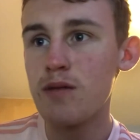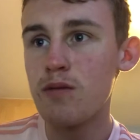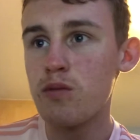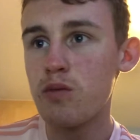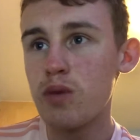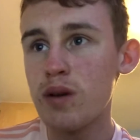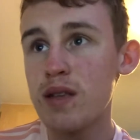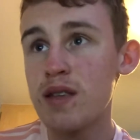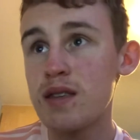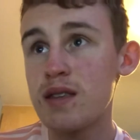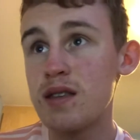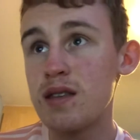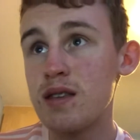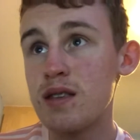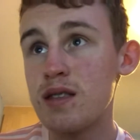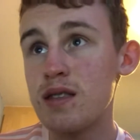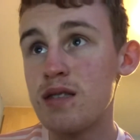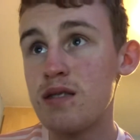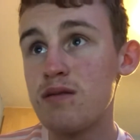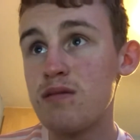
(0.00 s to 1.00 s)
with
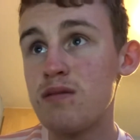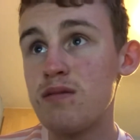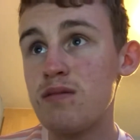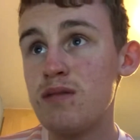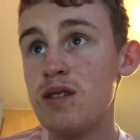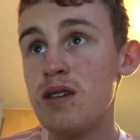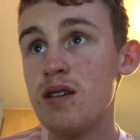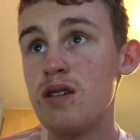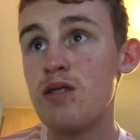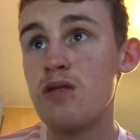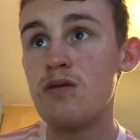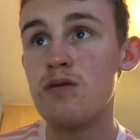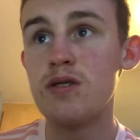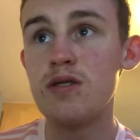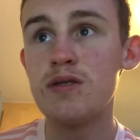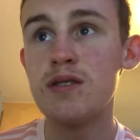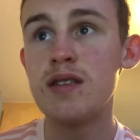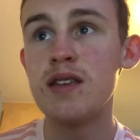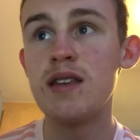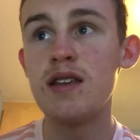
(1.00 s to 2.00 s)
you know
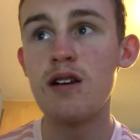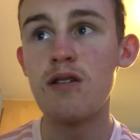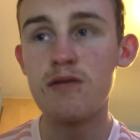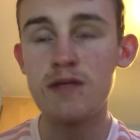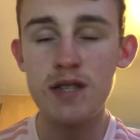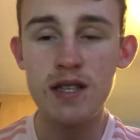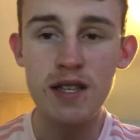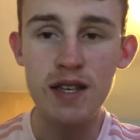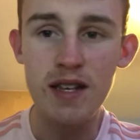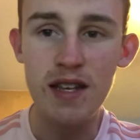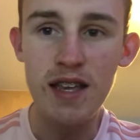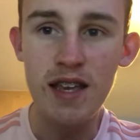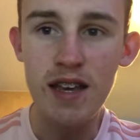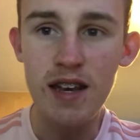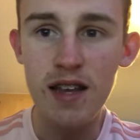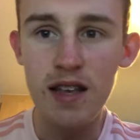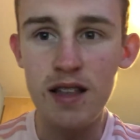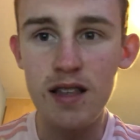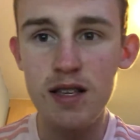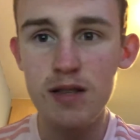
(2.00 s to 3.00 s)
UCD obviously
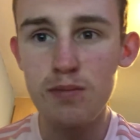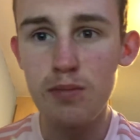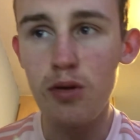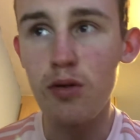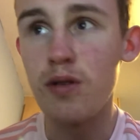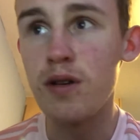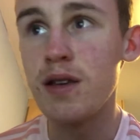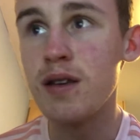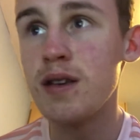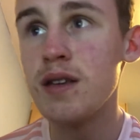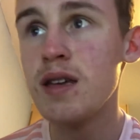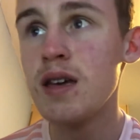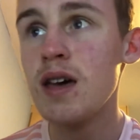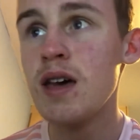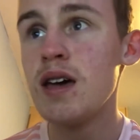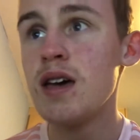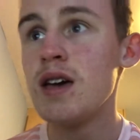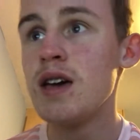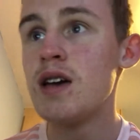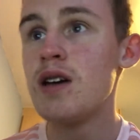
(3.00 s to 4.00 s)
needing this point
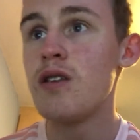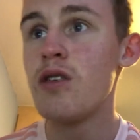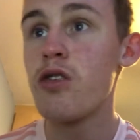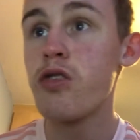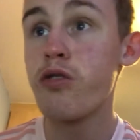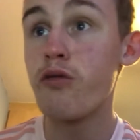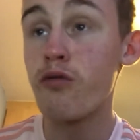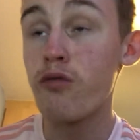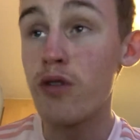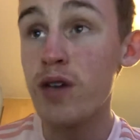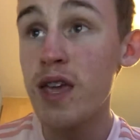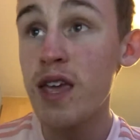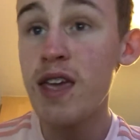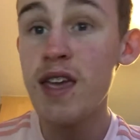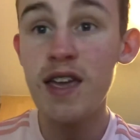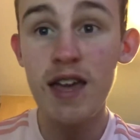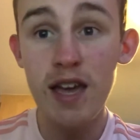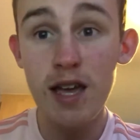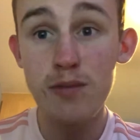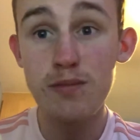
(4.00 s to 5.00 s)
three
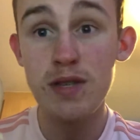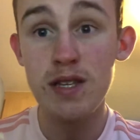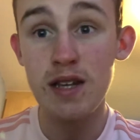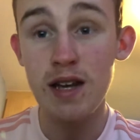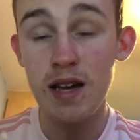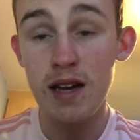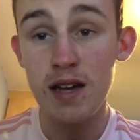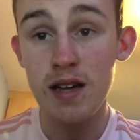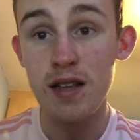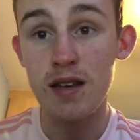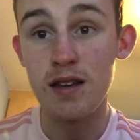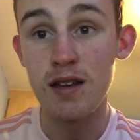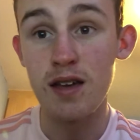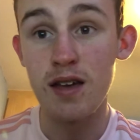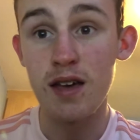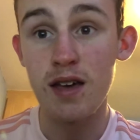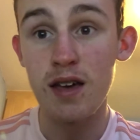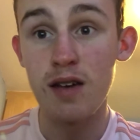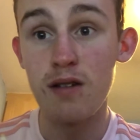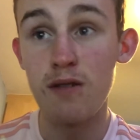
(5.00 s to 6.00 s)
games in hand
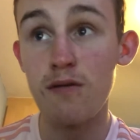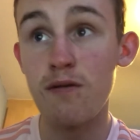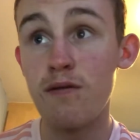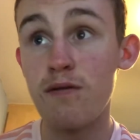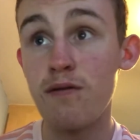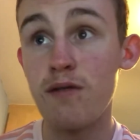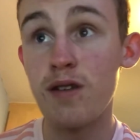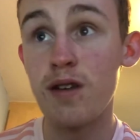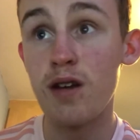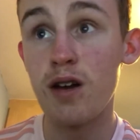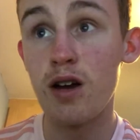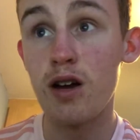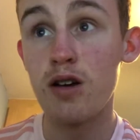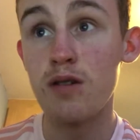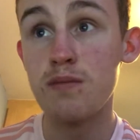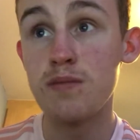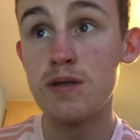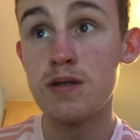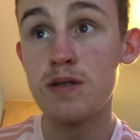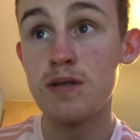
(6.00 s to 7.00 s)
ahead of Finn
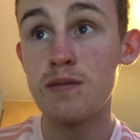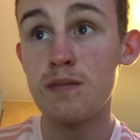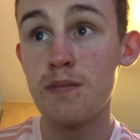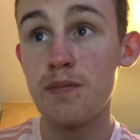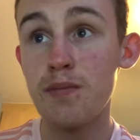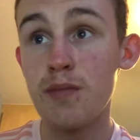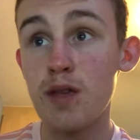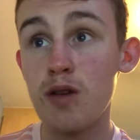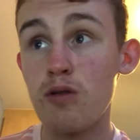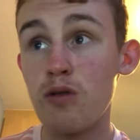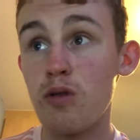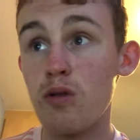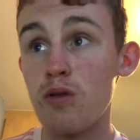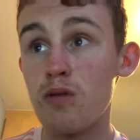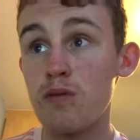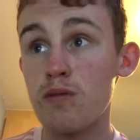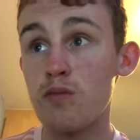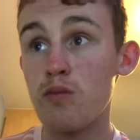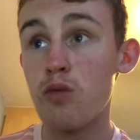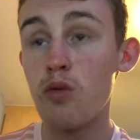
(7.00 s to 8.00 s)
Harps, who
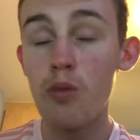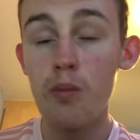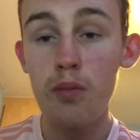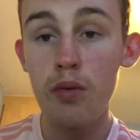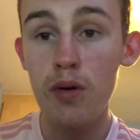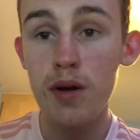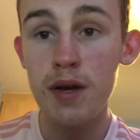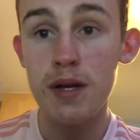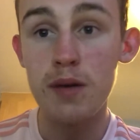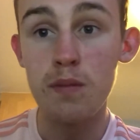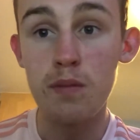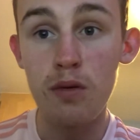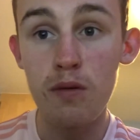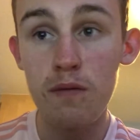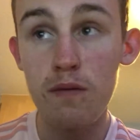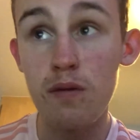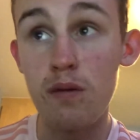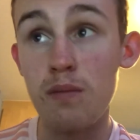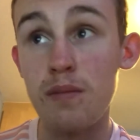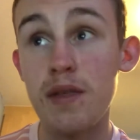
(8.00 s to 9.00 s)
are one point
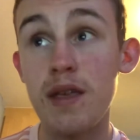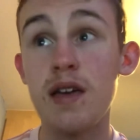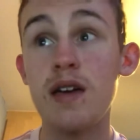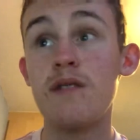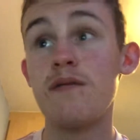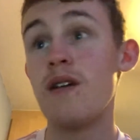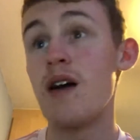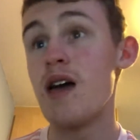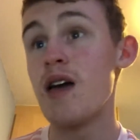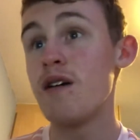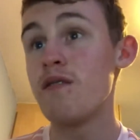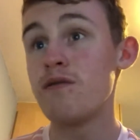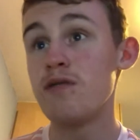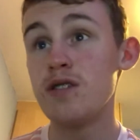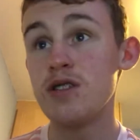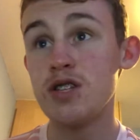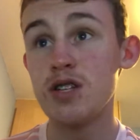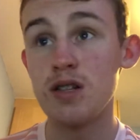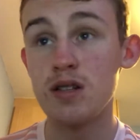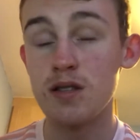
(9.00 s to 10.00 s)
above them. They have
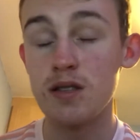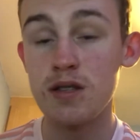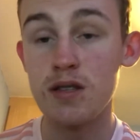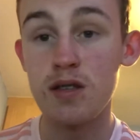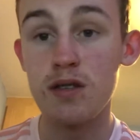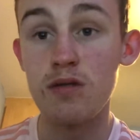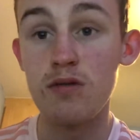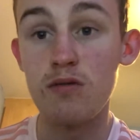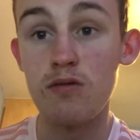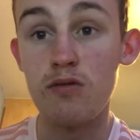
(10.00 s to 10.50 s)
every chance to